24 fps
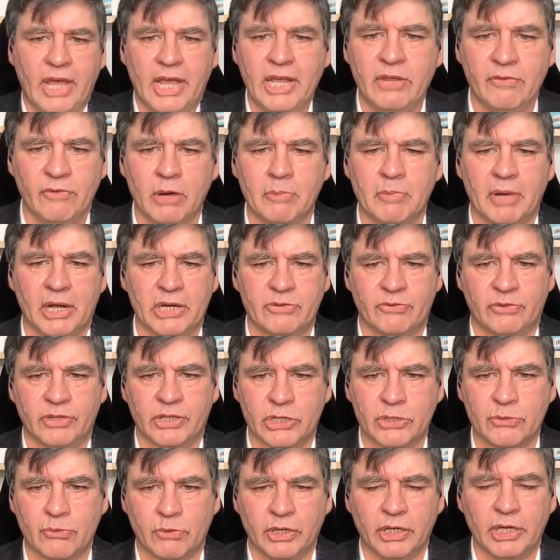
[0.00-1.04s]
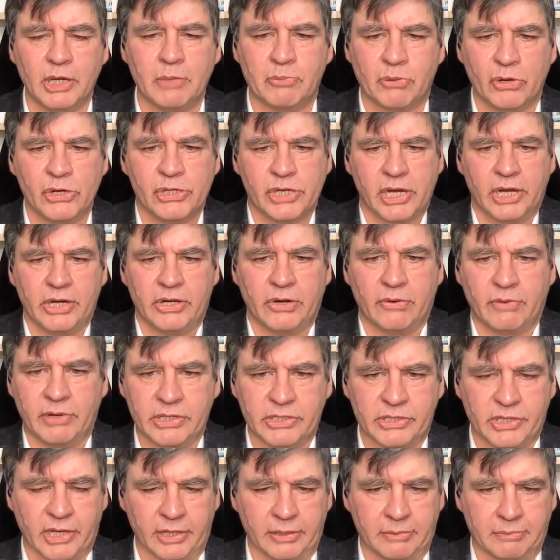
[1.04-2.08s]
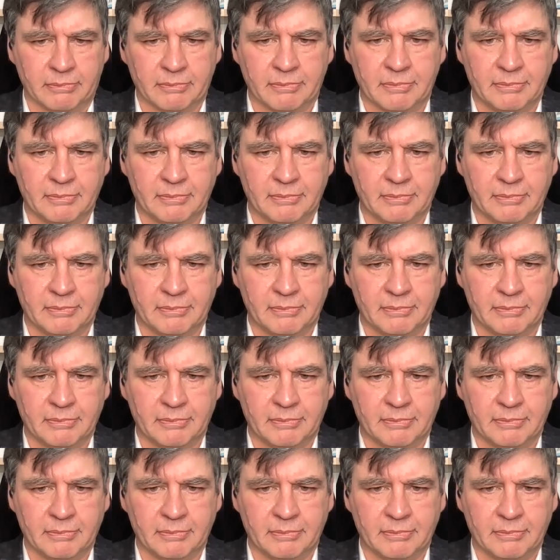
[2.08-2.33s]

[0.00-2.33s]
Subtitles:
thank you very much for this. Really appreciate your insight.